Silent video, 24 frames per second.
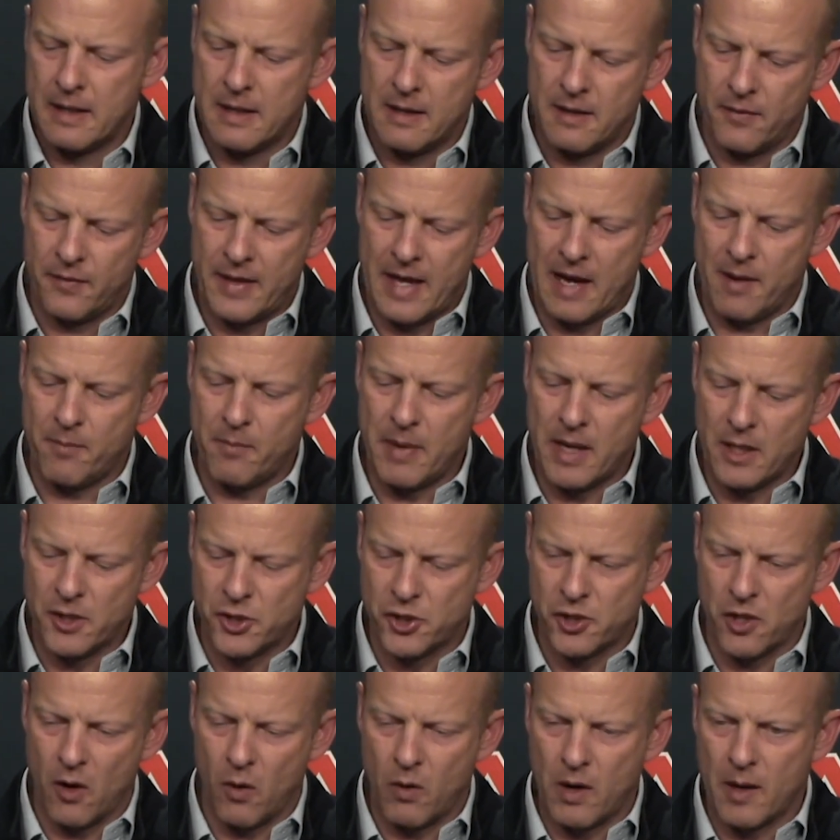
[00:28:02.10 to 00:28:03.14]
that may
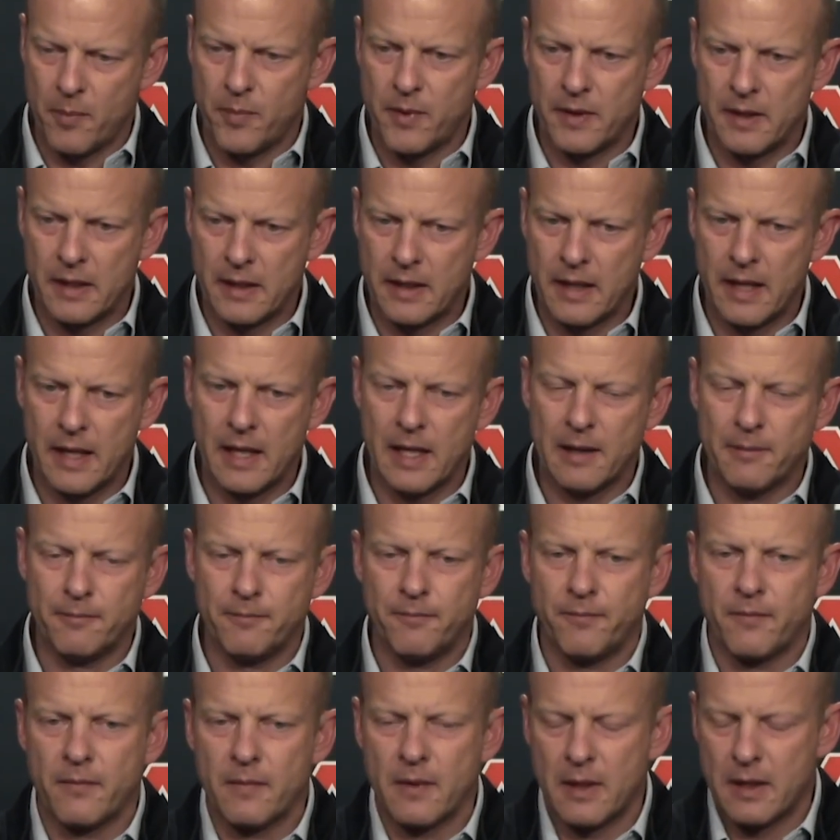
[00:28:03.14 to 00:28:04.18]
show up in the game?
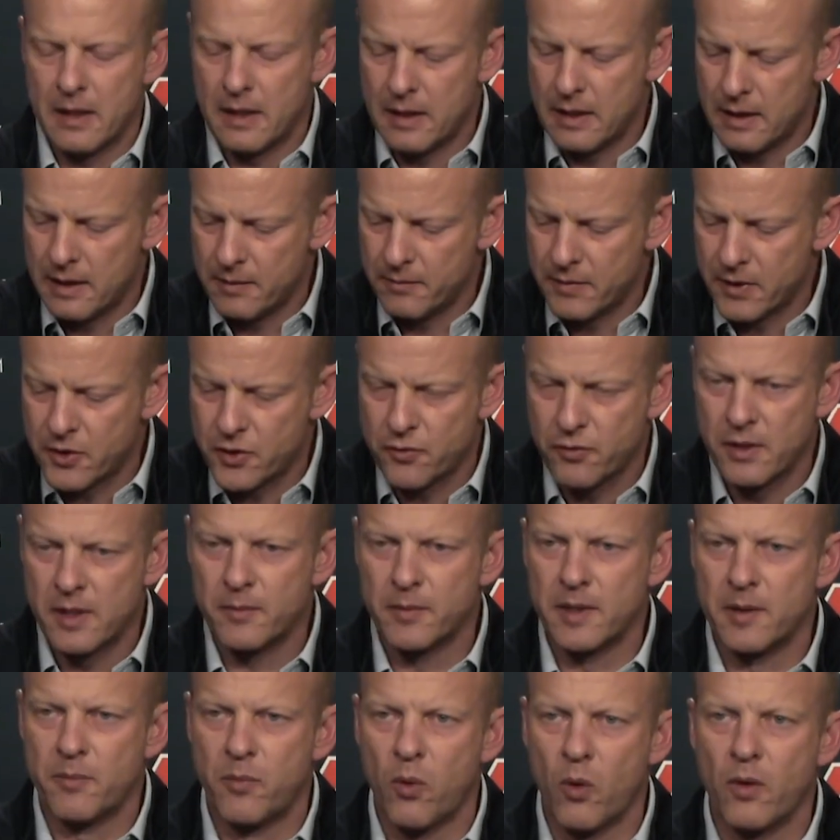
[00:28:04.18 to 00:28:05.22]

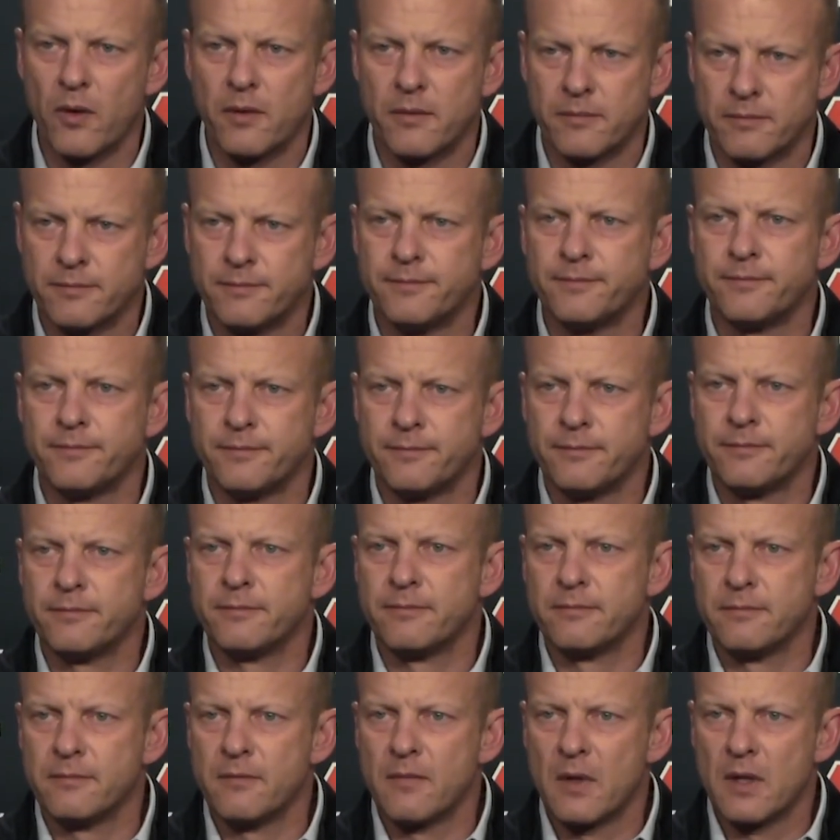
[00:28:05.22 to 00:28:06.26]
Extremely important.
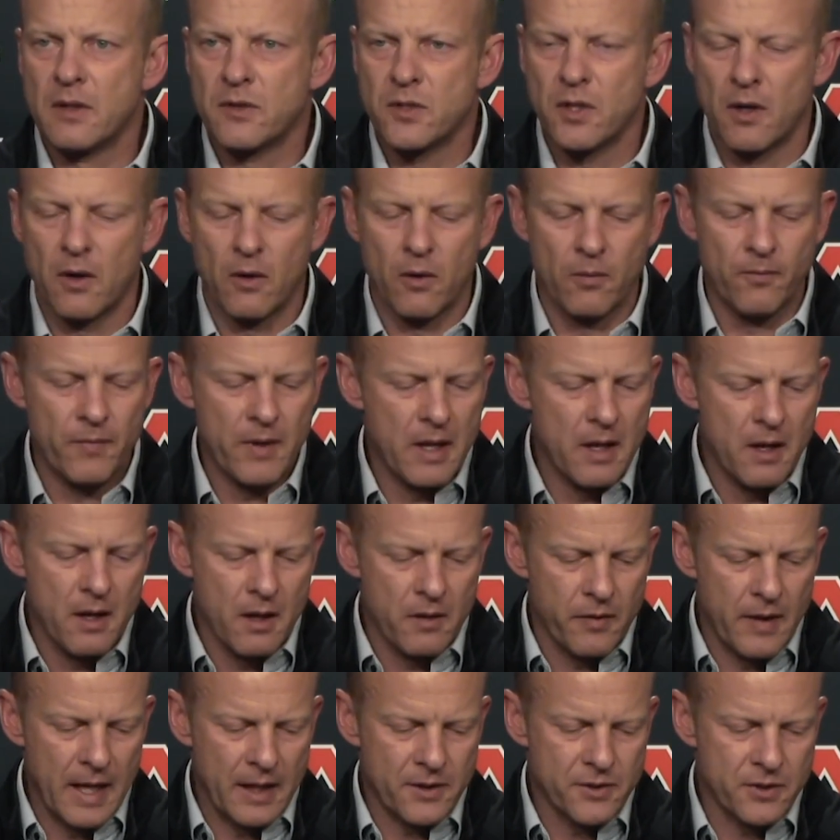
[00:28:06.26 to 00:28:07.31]
So
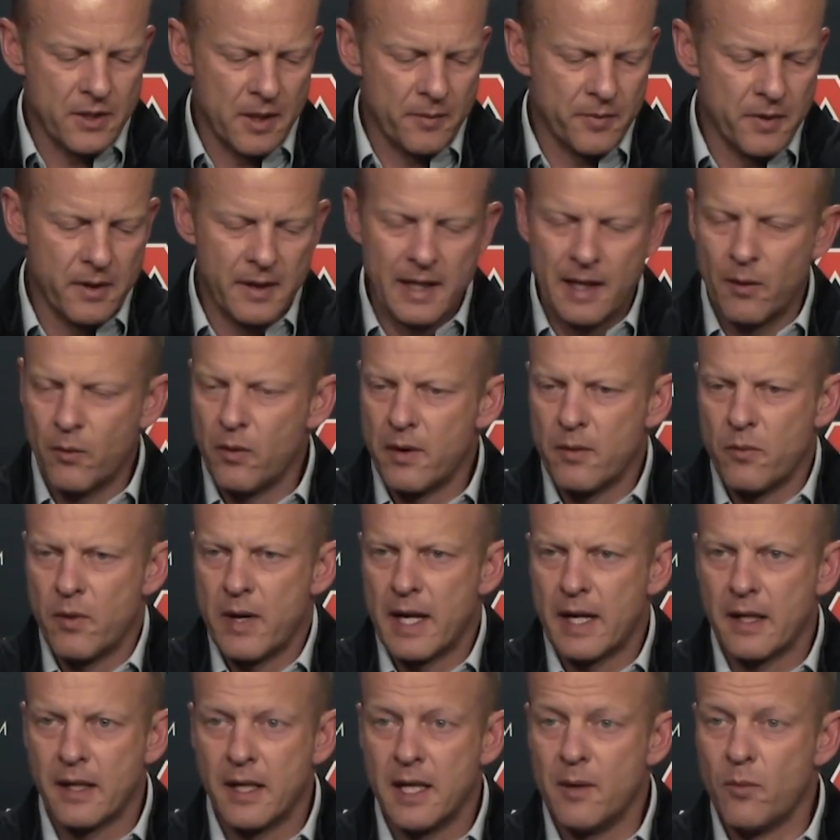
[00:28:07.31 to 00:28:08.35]
that's something that we got
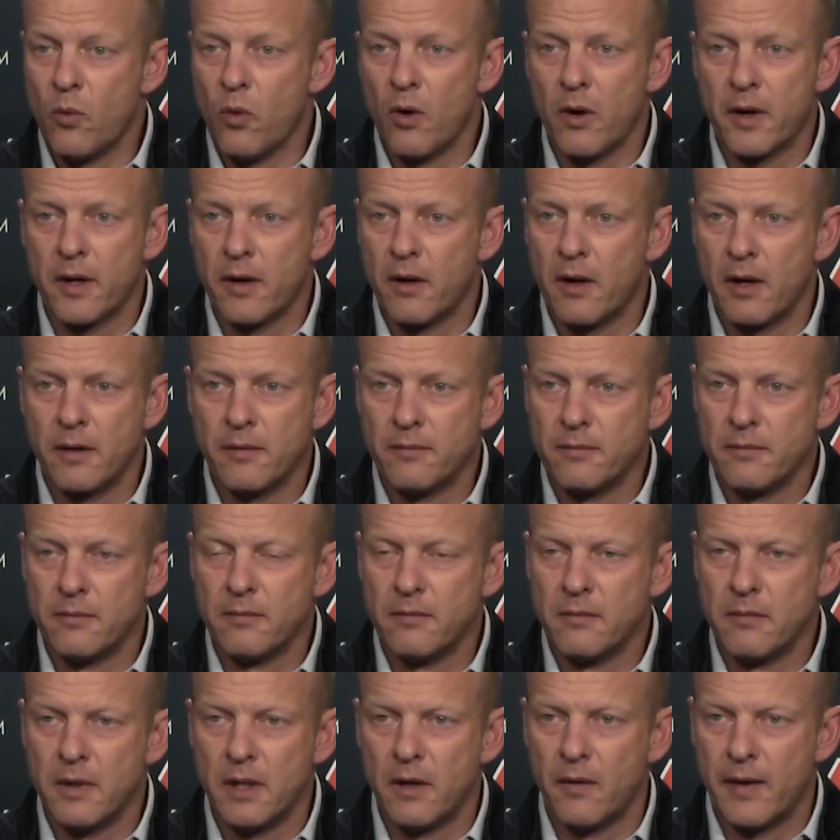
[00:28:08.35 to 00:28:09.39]
to keep working on.
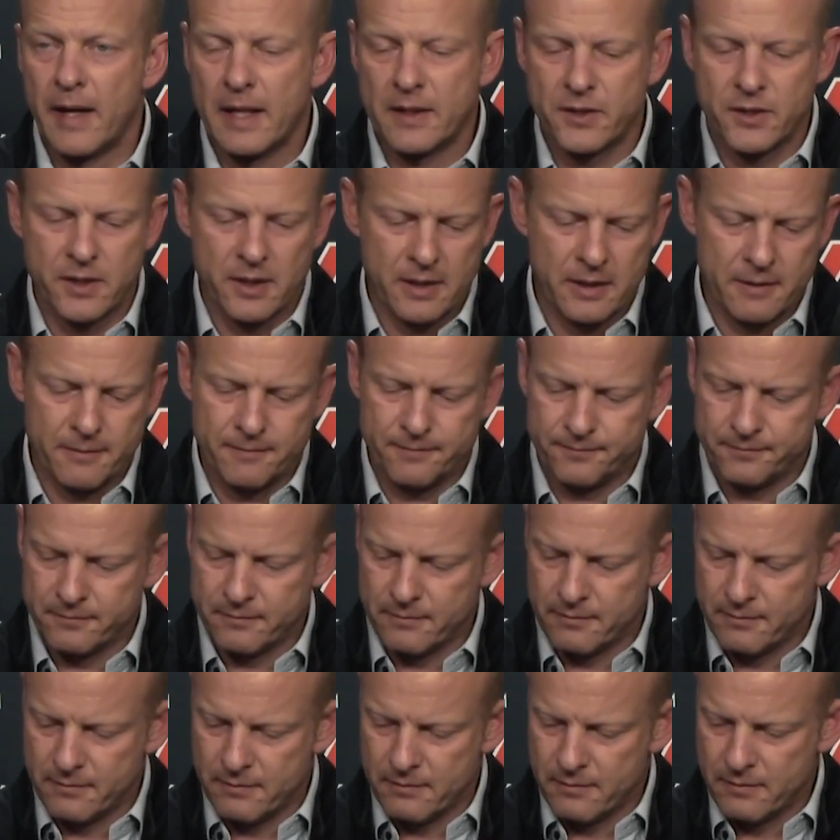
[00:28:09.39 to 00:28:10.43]
You know, that's
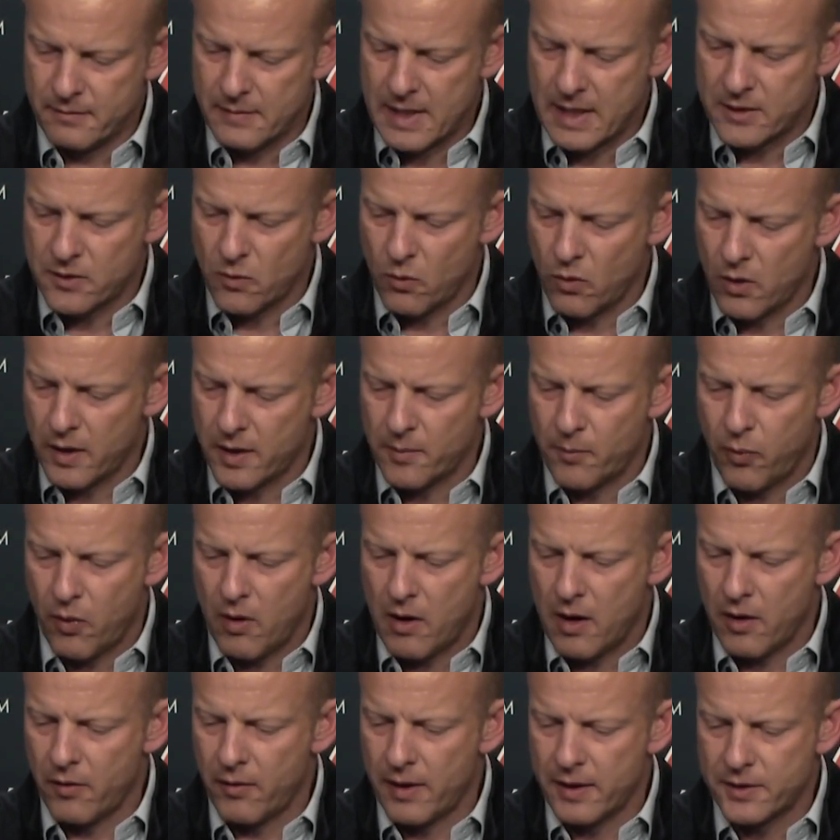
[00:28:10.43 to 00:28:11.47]
a work in
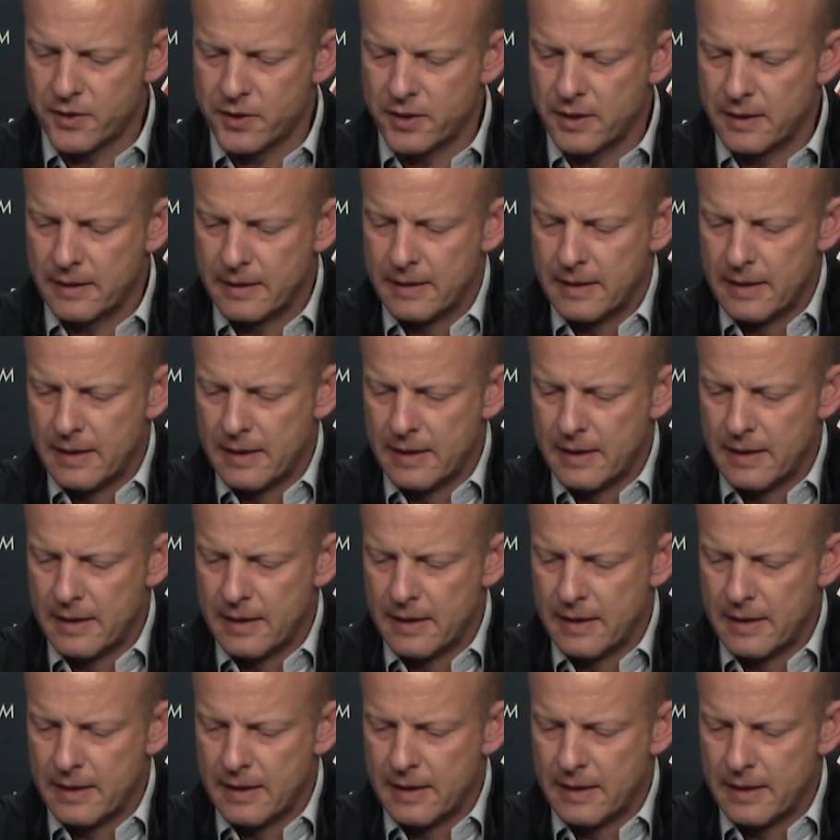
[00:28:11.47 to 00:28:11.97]
progress. And,